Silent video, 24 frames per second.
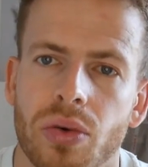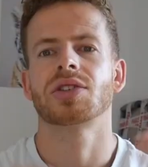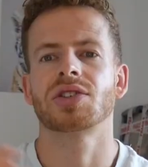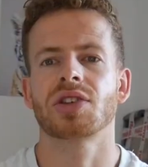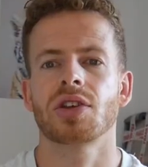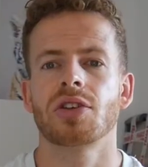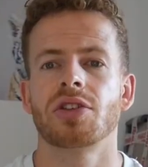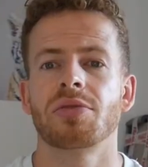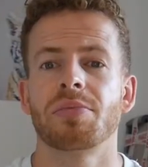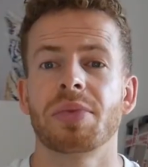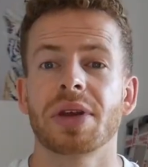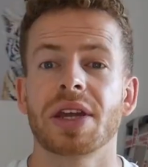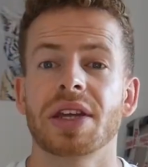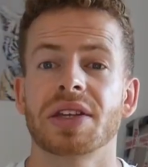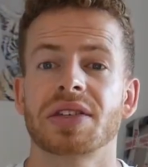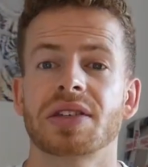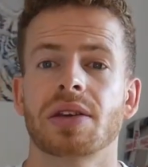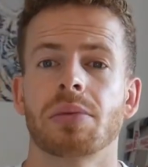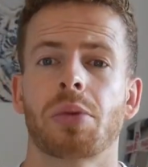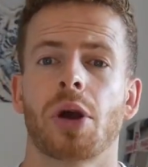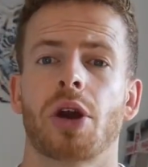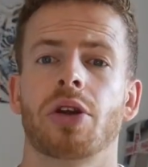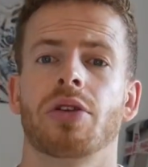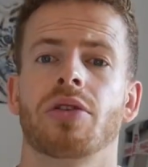So the biggest
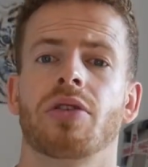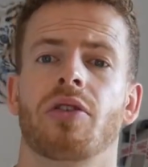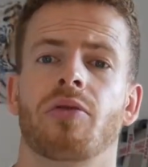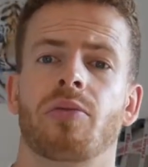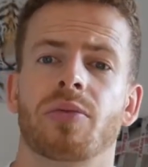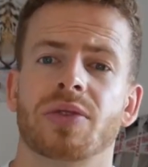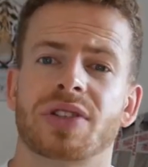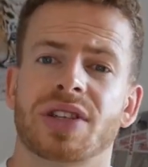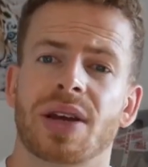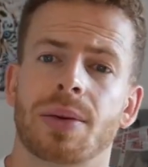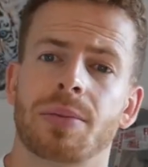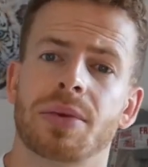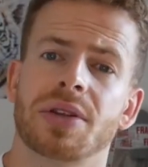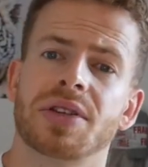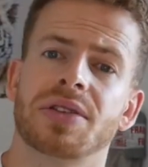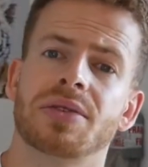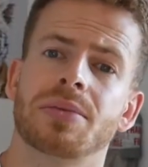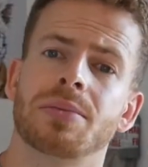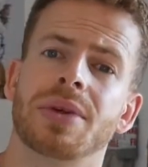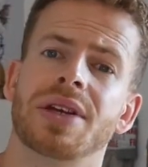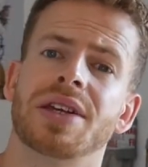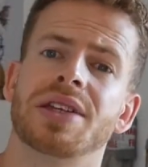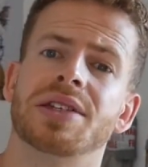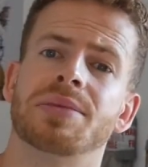component of
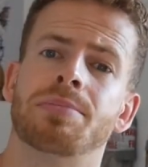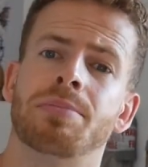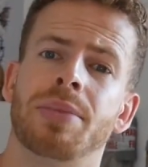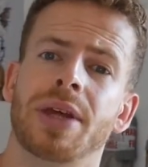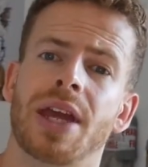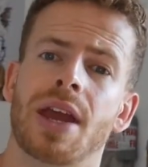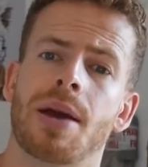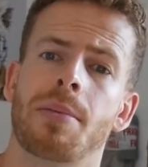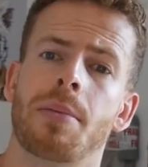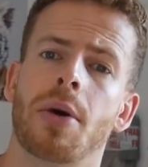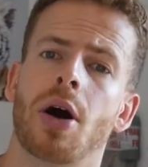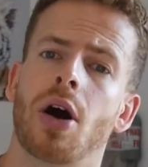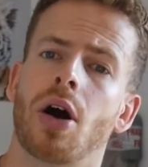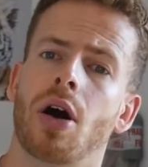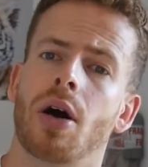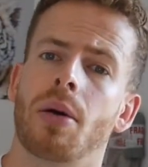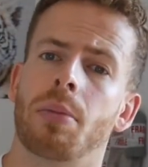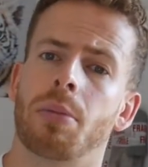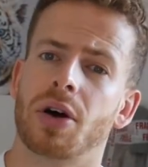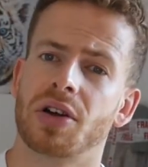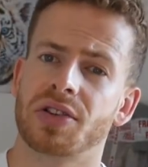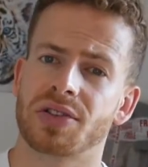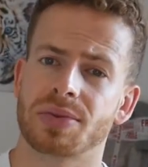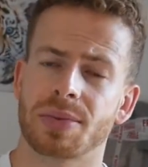metabolism is
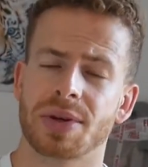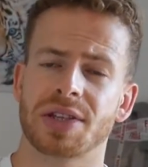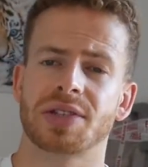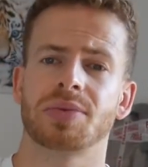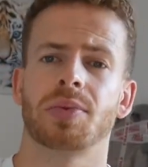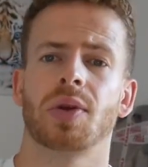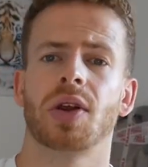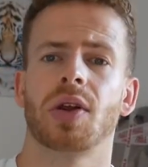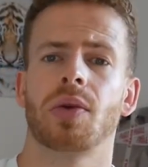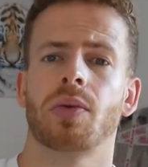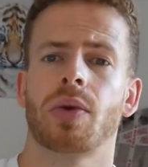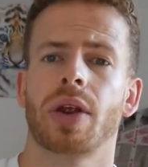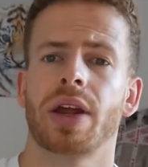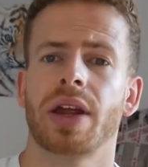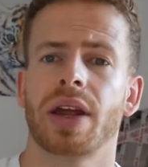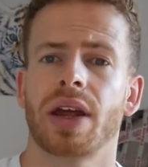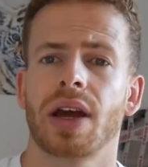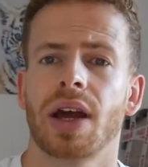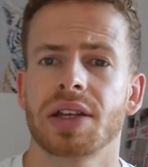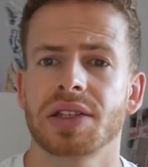BMR, basal metabolic rate.